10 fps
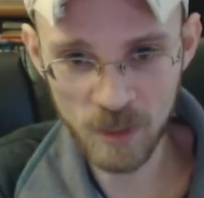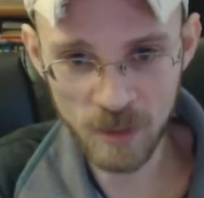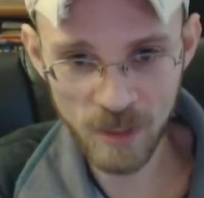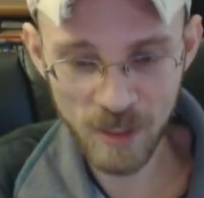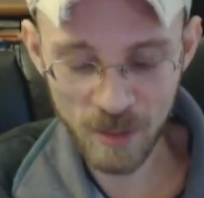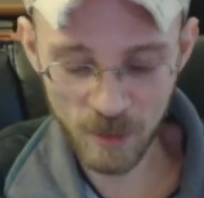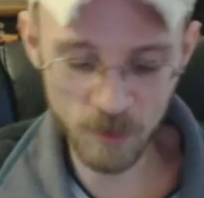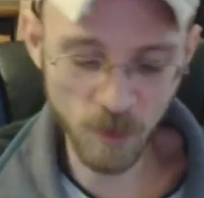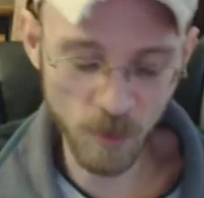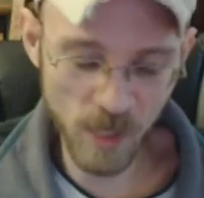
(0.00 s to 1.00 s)
There was
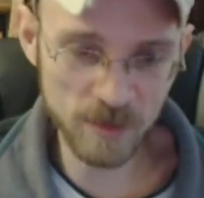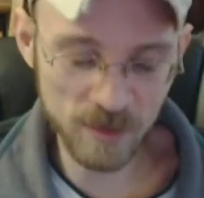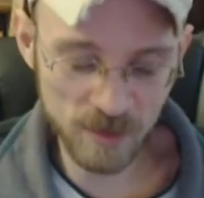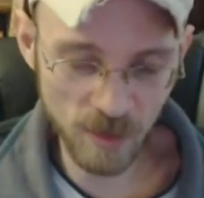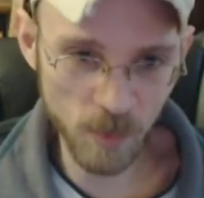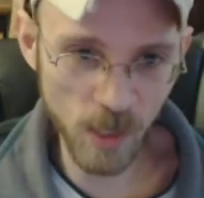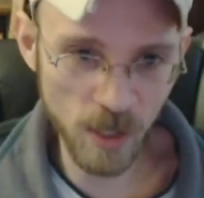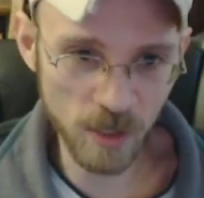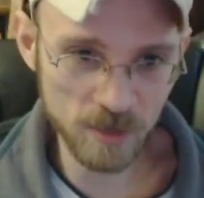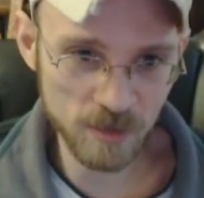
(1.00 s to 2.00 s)
romantic subplots,
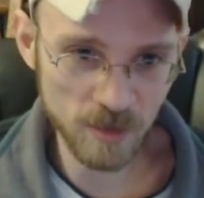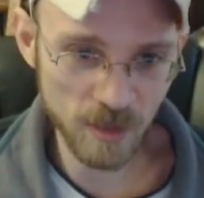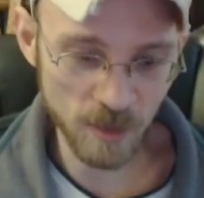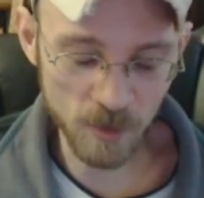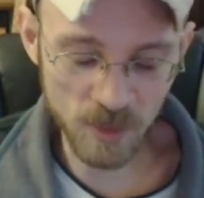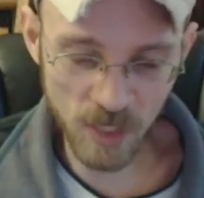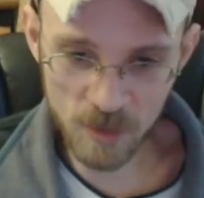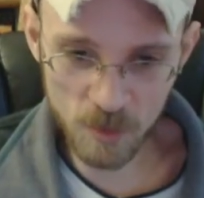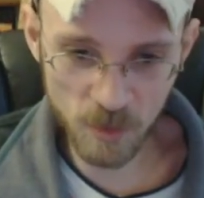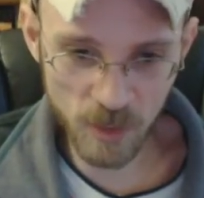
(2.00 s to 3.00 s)
there was
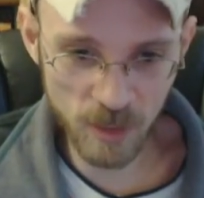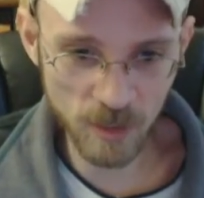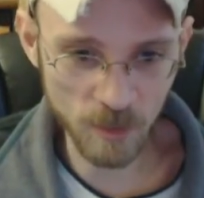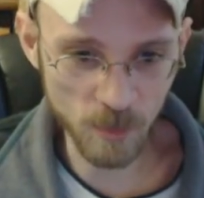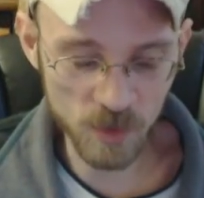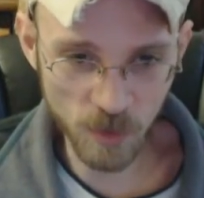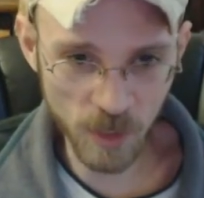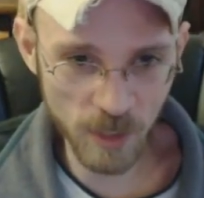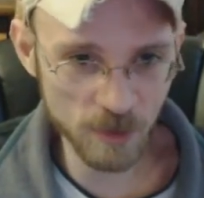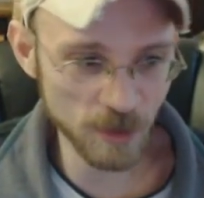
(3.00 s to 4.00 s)
intrigue and
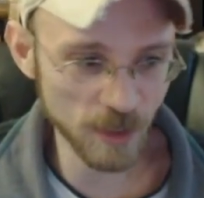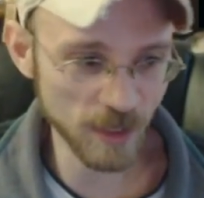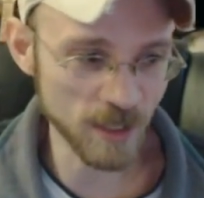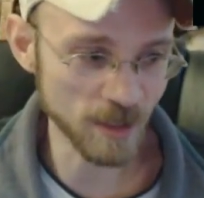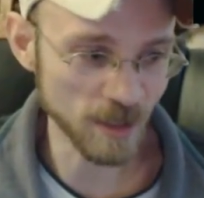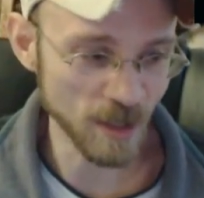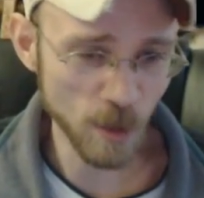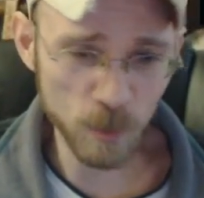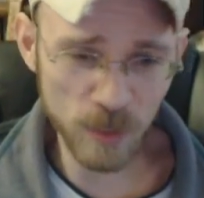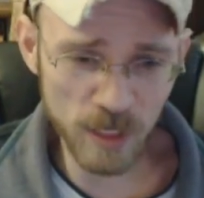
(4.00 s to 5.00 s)
betrayal, and
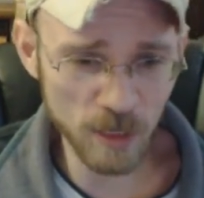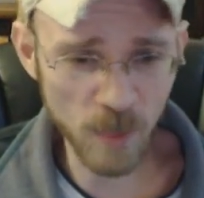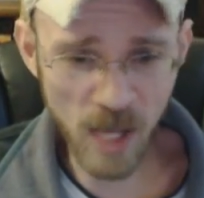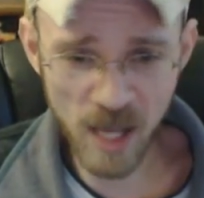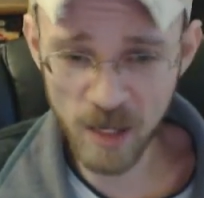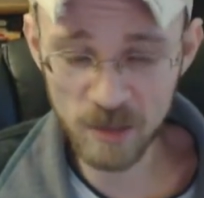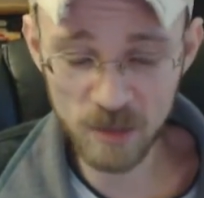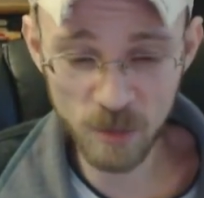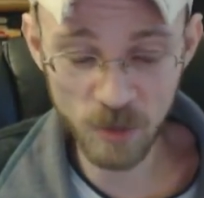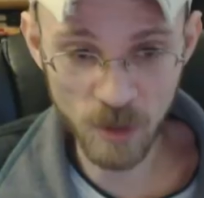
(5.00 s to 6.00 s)
really badass
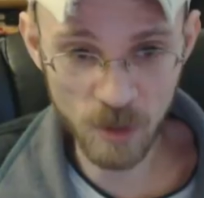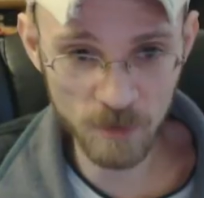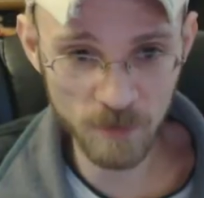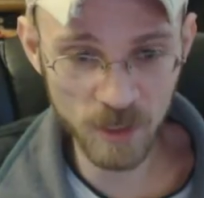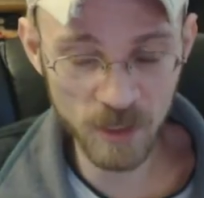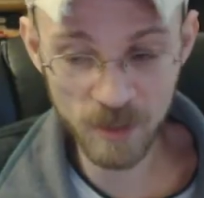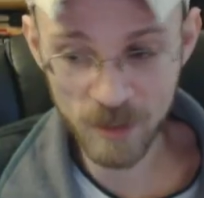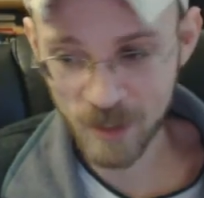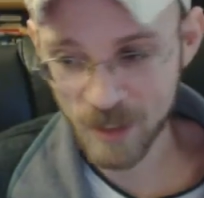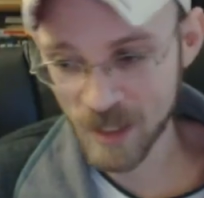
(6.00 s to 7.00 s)
choreography,
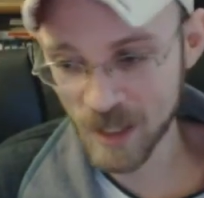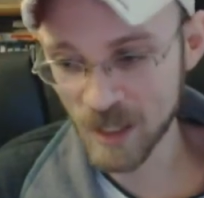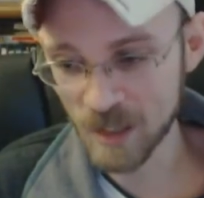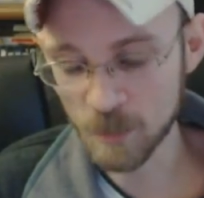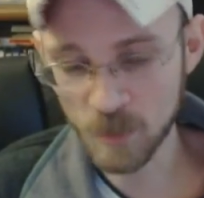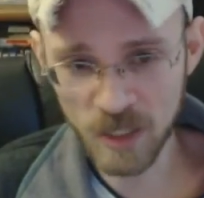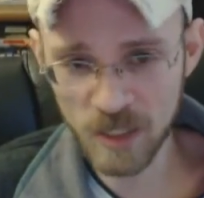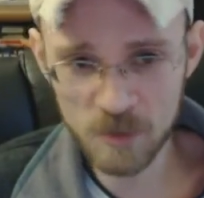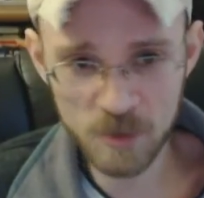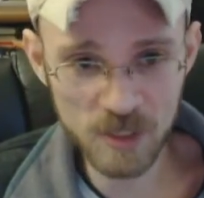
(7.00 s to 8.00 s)
and really
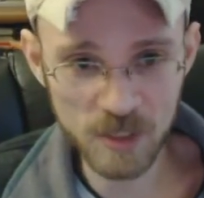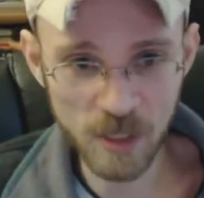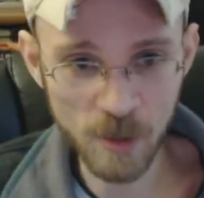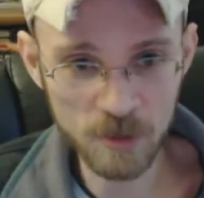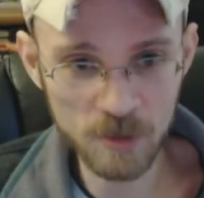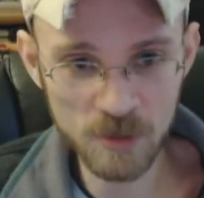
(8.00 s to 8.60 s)
interesting characters.